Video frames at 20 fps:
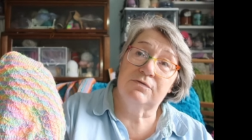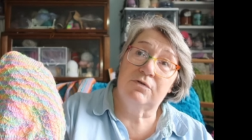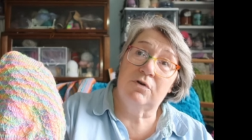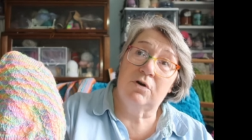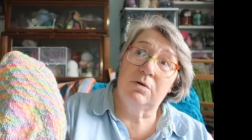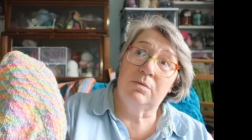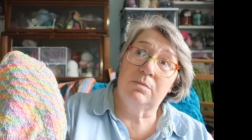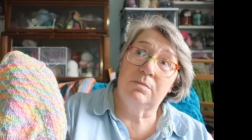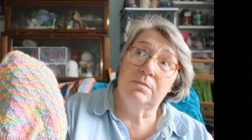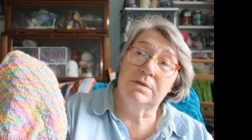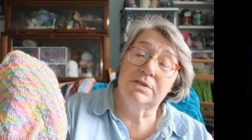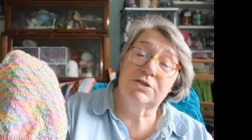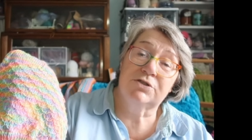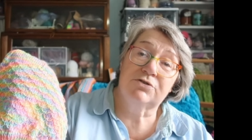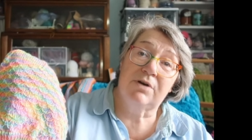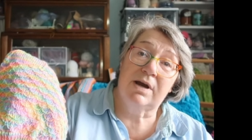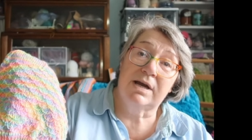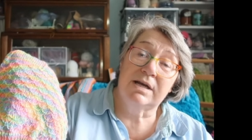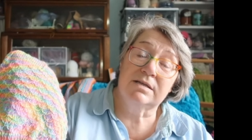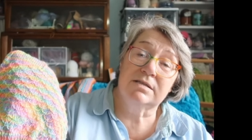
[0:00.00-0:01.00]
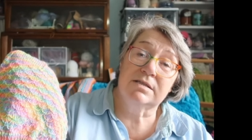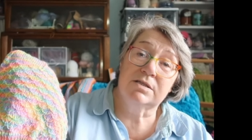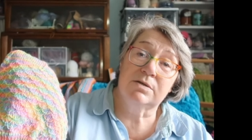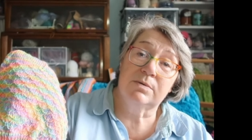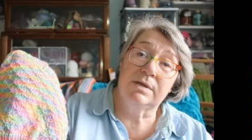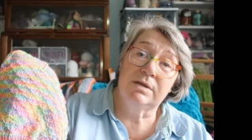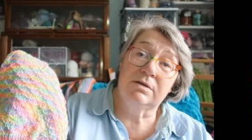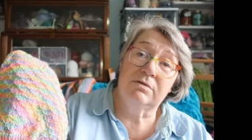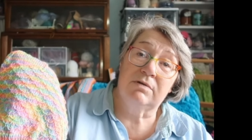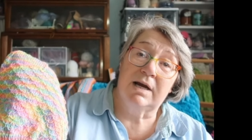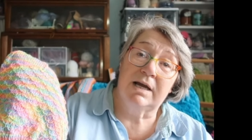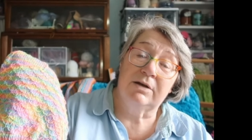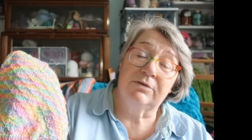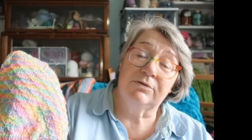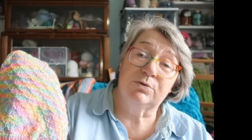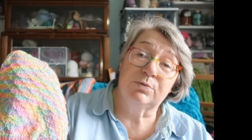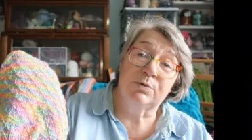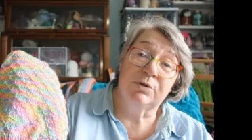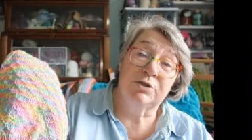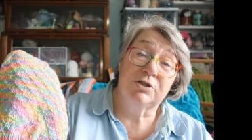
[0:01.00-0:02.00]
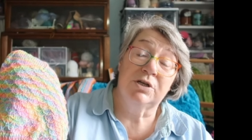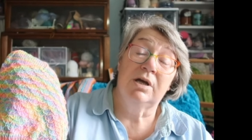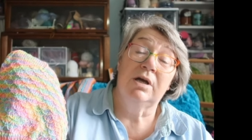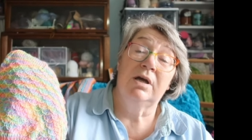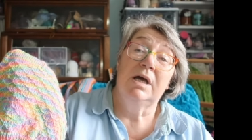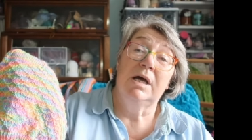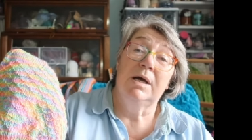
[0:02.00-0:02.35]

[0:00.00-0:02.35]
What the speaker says: from straight to in the round, which